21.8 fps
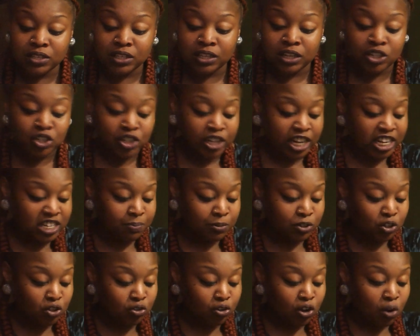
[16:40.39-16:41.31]
to your chest,
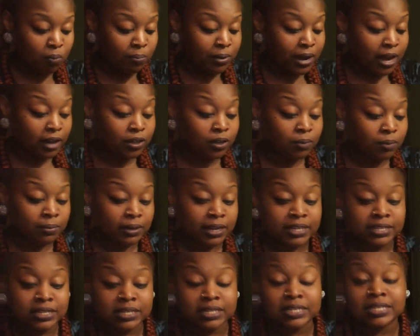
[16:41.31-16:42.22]
but you're gonna block your
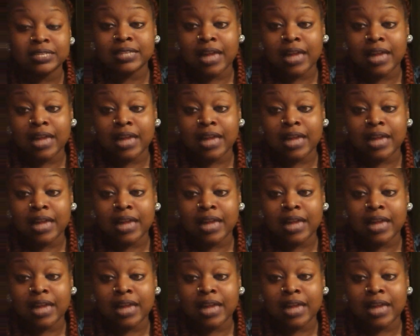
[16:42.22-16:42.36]
blessings.